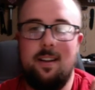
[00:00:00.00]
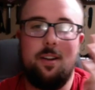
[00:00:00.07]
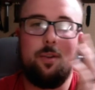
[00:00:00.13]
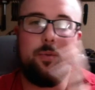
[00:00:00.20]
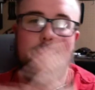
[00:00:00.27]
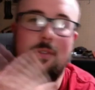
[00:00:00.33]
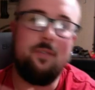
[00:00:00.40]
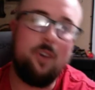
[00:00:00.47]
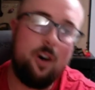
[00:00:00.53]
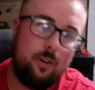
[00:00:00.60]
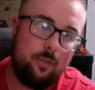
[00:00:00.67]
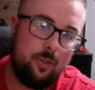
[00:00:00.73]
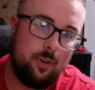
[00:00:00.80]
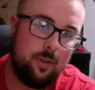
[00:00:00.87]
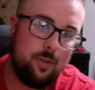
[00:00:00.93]

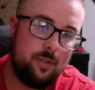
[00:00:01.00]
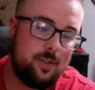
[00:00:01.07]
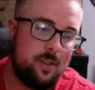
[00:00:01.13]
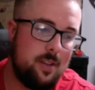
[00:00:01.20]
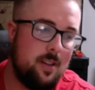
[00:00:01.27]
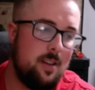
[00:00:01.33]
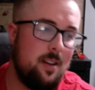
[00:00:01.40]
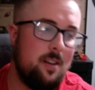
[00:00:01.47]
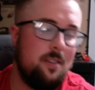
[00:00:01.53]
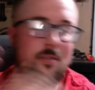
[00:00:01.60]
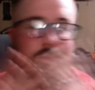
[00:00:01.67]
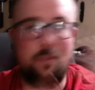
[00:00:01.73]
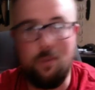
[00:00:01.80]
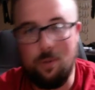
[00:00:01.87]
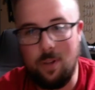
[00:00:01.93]
revolvers,
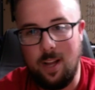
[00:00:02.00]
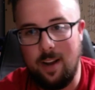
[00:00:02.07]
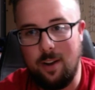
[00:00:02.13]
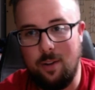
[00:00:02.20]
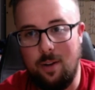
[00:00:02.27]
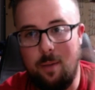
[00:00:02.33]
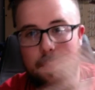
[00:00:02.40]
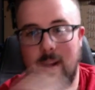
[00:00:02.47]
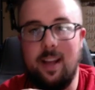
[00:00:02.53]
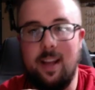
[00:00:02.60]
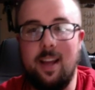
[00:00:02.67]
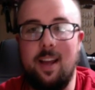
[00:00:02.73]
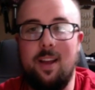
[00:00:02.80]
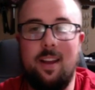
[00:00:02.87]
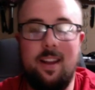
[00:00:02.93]
full auto. I mean,
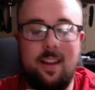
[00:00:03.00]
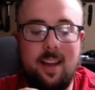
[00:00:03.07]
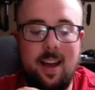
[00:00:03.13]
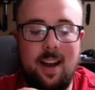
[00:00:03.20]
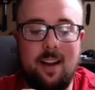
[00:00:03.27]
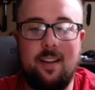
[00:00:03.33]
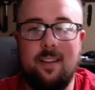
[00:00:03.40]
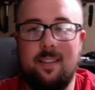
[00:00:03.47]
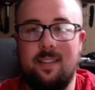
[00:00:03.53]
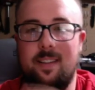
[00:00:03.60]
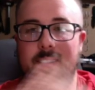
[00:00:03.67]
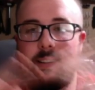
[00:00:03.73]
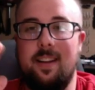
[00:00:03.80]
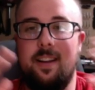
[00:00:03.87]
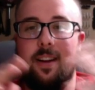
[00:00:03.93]
it kind
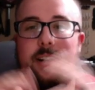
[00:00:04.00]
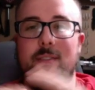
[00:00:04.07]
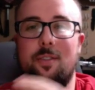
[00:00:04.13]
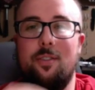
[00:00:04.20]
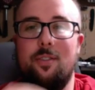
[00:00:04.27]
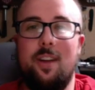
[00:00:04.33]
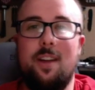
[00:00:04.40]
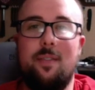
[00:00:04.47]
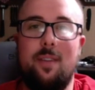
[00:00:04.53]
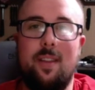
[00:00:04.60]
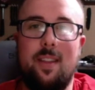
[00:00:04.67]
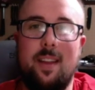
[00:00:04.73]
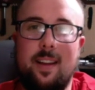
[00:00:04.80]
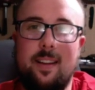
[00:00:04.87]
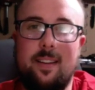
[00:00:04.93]
of covers
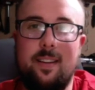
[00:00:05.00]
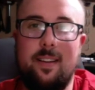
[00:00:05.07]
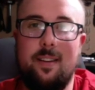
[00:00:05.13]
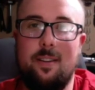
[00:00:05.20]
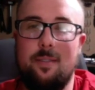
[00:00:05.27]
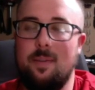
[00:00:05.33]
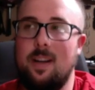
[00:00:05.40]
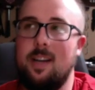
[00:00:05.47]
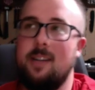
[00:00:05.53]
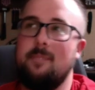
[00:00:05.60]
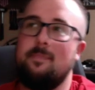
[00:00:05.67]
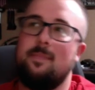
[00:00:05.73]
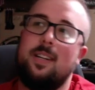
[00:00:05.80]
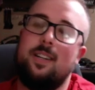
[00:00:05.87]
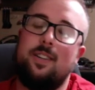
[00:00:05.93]
everything,
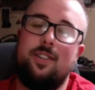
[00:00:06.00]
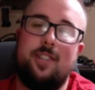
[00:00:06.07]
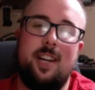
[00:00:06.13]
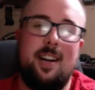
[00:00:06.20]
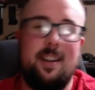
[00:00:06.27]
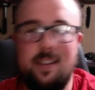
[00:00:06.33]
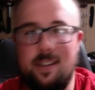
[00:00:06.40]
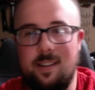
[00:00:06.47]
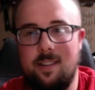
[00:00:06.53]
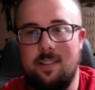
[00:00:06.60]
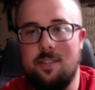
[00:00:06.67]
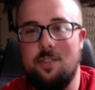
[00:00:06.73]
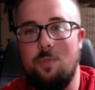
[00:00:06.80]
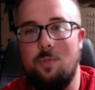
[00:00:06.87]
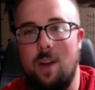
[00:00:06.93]

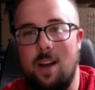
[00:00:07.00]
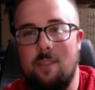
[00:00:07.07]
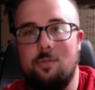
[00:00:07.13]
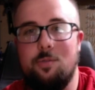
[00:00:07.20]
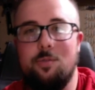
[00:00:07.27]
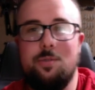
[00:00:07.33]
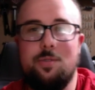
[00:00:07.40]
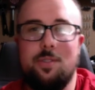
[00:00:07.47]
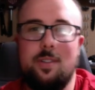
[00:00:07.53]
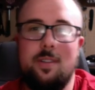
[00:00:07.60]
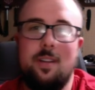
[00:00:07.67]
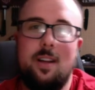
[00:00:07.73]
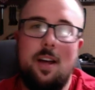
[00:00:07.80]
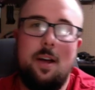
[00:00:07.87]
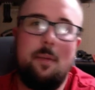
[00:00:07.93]
shotguns and rifles and
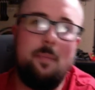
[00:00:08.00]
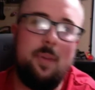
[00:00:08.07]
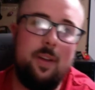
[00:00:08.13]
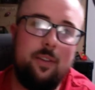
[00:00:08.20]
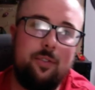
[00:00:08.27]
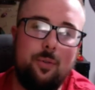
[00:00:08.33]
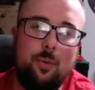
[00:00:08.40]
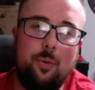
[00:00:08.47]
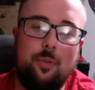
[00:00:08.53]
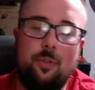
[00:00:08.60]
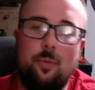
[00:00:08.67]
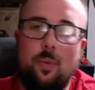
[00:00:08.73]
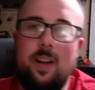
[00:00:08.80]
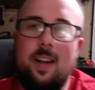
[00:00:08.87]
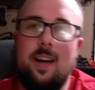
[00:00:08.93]
pistols
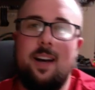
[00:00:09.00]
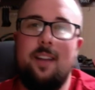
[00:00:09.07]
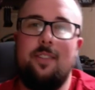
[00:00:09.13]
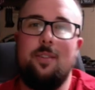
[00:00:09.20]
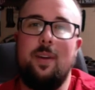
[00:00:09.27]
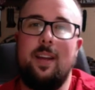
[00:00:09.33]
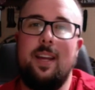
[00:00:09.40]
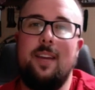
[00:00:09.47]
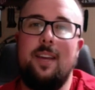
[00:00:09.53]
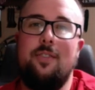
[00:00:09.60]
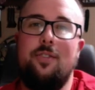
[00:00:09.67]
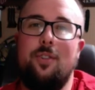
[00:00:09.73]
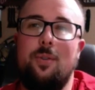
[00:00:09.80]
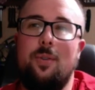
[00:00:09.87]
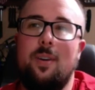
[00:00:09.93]
and whatnot. So it gives
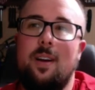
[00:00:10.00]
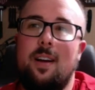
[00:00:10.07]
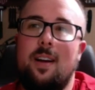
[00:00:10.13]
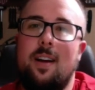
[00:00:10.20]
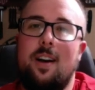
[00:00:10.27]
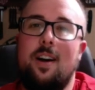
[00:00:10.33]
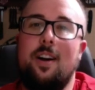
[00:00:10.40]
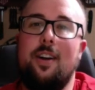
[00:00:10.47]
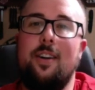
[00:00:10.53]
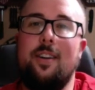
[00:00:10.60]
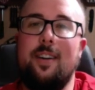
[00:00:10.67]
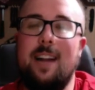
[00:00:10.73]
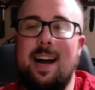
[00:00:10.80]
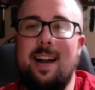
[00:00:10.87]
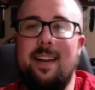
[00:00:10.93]
you a
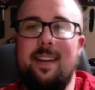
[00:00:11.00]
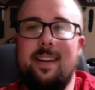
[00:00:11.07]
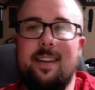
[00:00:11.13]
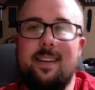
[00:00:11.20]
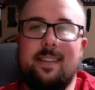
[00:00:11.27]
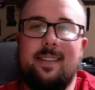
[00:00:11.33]
good idea